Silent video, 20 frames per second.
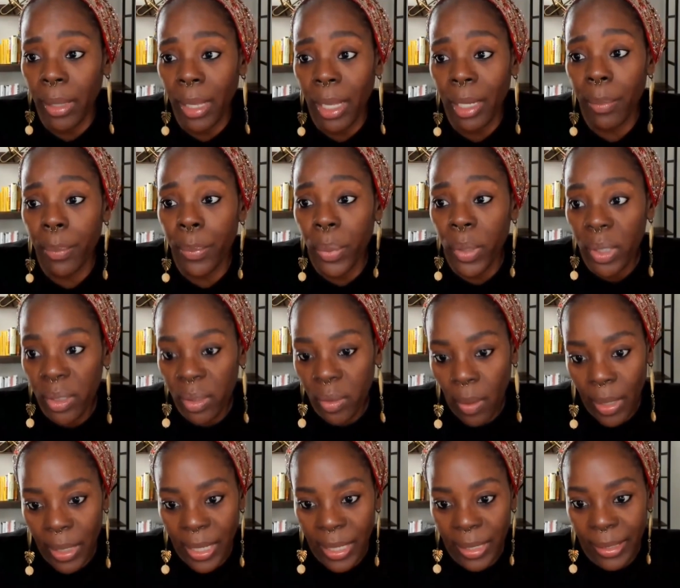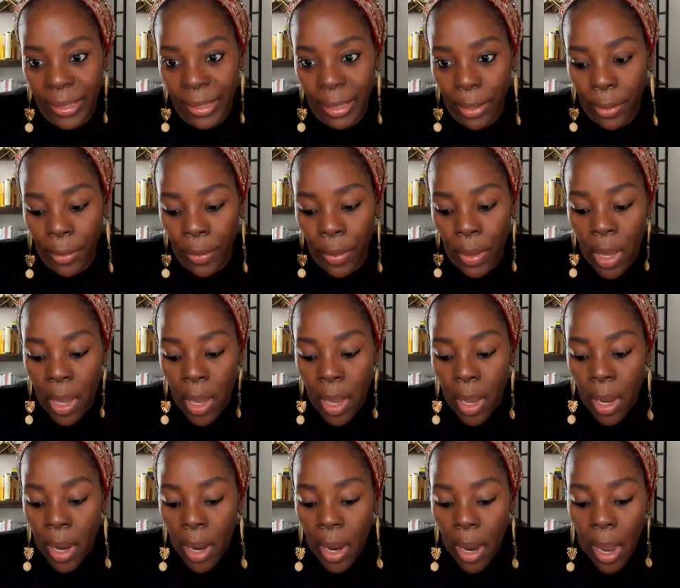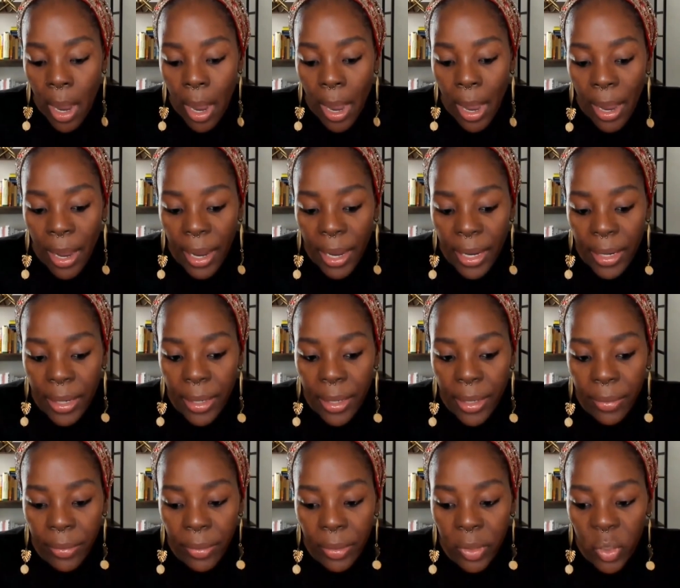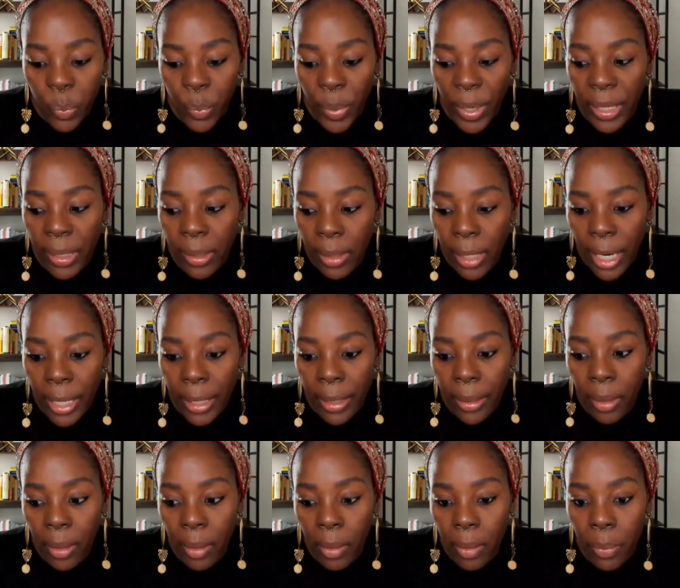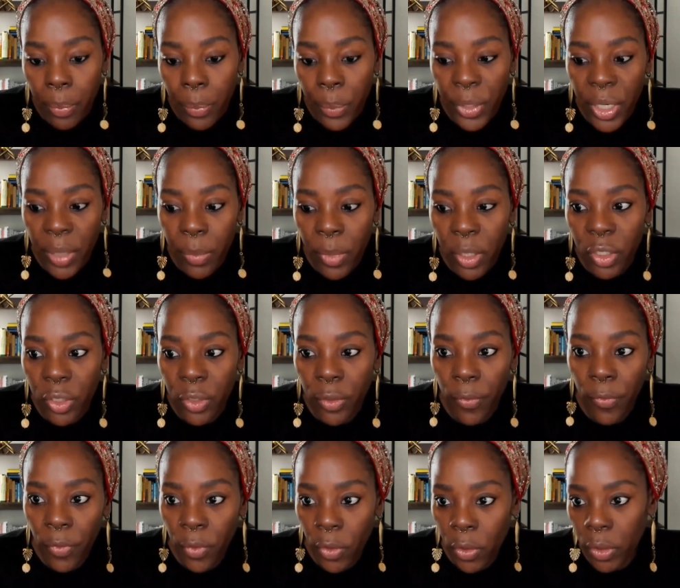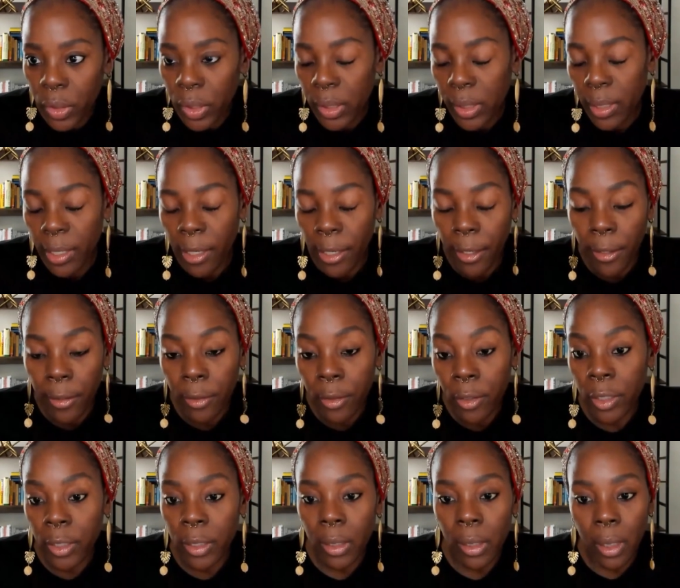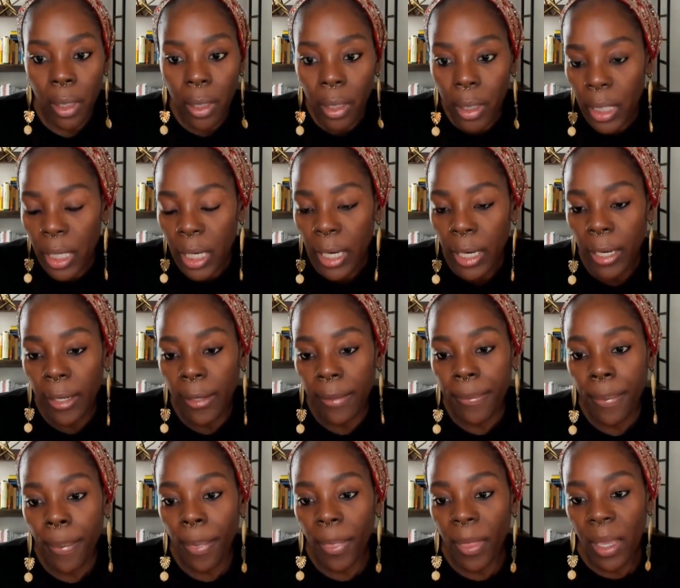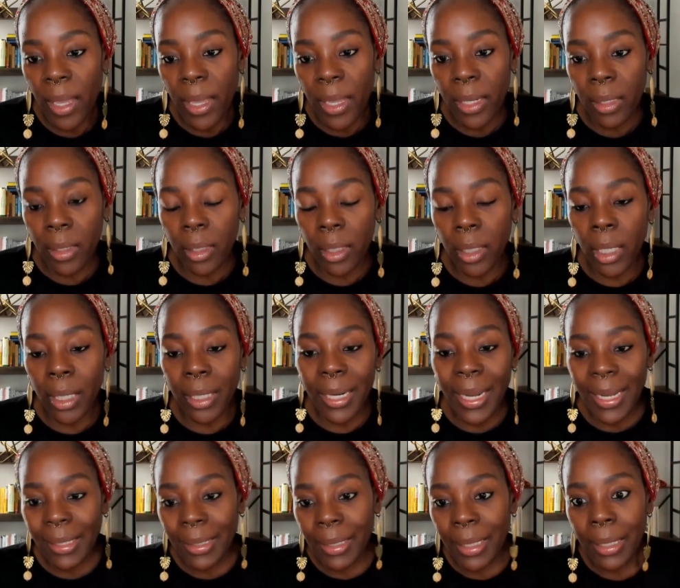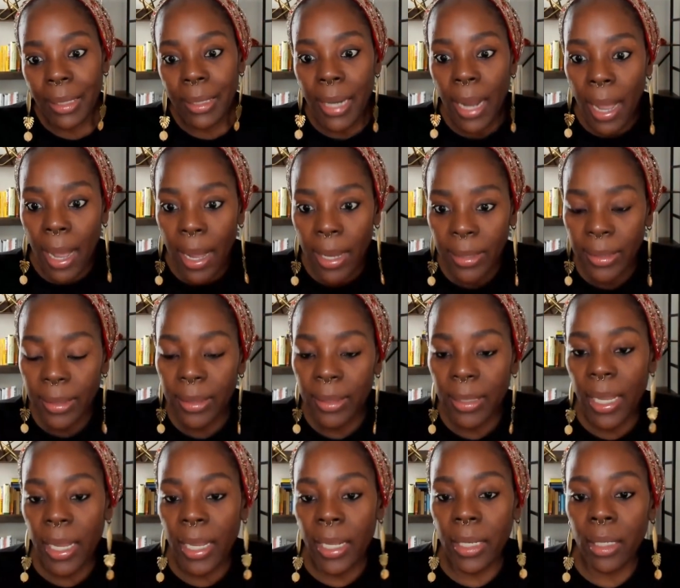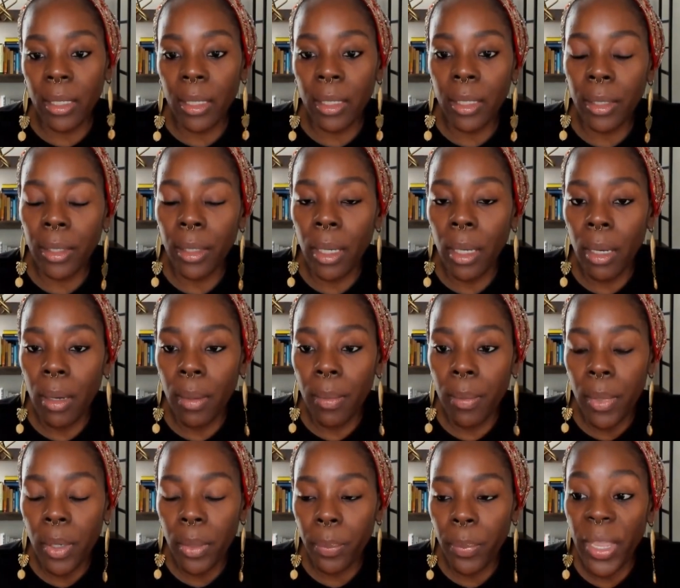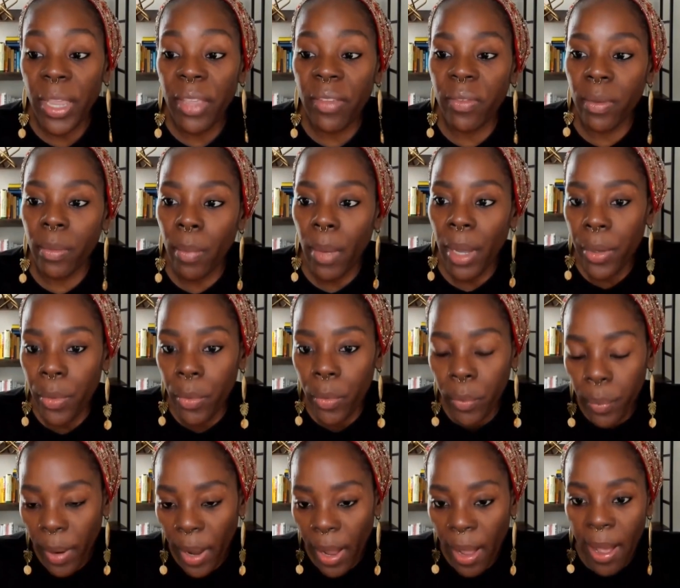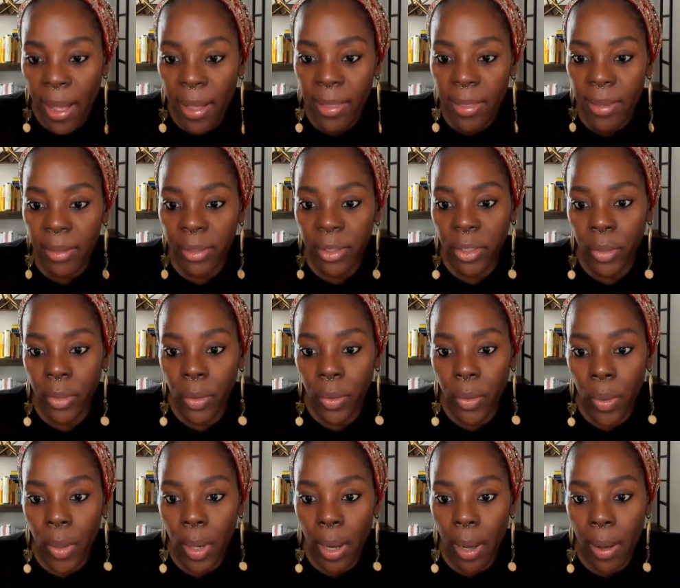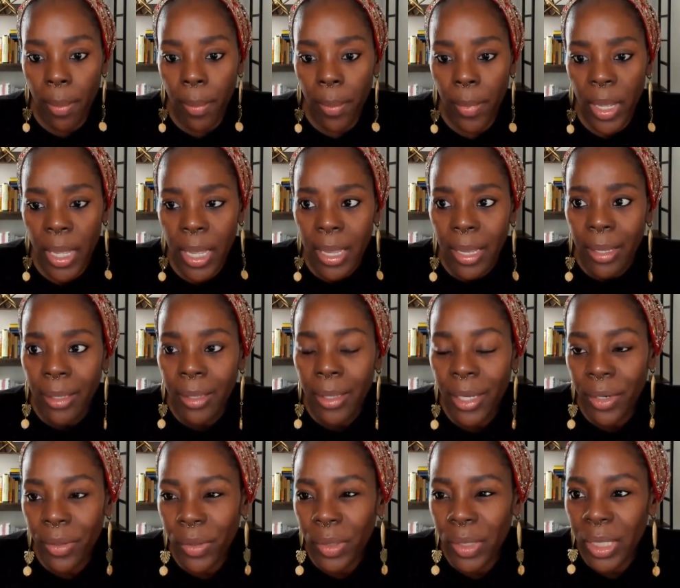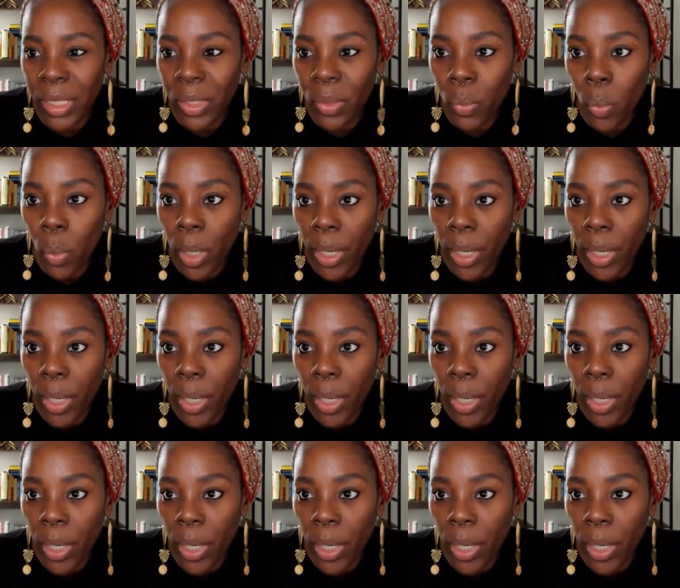a lot of books on it. So I spent like pretty much the first year just learning and connecting dots and paving my own path. So there is this